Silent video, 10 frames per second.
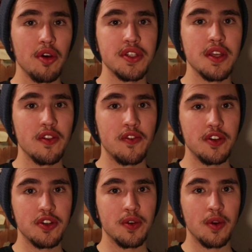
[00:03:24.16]
I'm not saying the
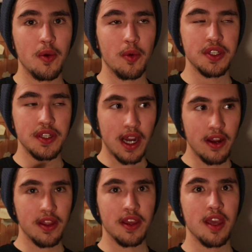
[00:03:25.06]
feature was
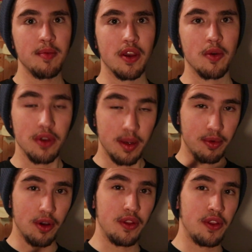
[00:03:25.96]
entirely a gimmick. When I
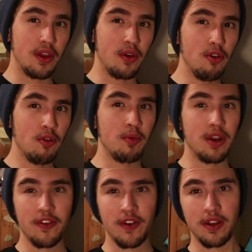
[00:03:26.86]
brought the thing home,
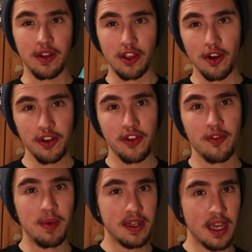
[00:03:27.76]
when I finally got it
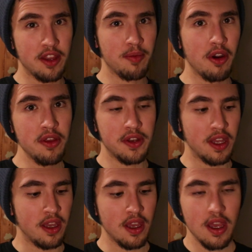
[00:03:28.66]
for my 10th
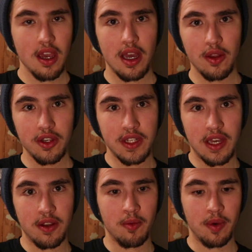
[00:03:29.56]
birthday, I looked
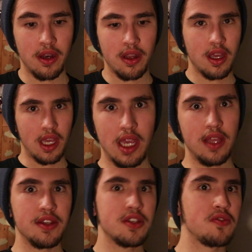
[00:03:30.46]
at it and went, hey,
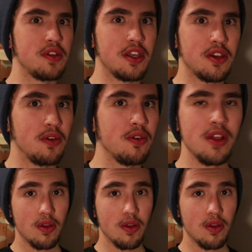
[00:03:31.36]
this is really cool.